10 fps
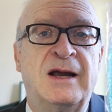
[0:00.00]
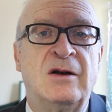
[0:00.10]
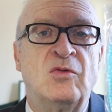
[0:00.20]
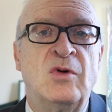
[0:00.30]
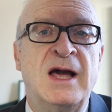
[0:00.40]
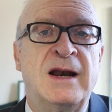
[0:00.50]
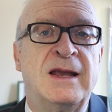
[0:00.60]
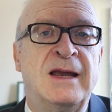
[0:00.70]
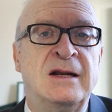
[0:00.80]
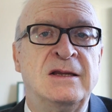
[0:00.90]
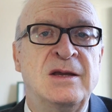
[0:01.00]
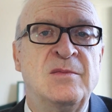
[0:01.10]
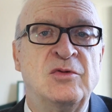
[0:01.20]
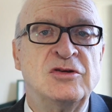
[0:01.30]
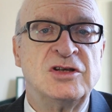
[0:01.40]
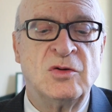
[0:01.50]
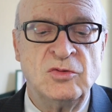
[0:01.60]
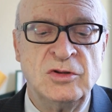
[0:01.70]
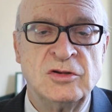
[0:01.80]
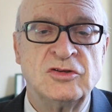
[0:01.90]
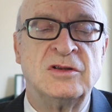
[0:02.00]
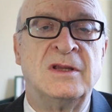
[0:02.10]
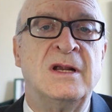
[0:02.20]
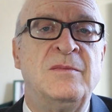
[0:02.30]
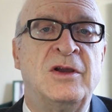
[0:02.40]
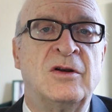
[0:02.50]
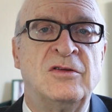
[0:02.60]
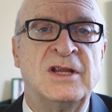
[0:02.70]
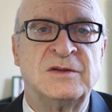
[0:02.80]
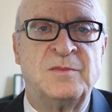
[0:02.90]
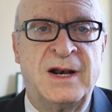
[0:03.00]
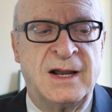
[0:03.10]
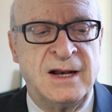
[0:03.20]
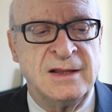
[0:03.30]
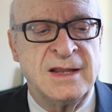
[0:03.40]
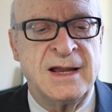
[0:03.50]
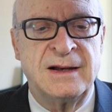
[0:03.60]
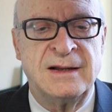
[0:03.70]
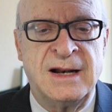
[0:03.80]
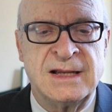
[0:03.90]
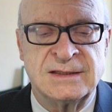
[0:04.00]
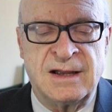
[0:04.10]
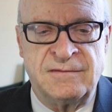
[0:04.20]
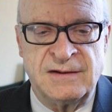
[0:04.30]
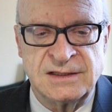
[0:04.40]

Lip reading: it helps me calculate the time in seconds for the microwave to heat the glasses.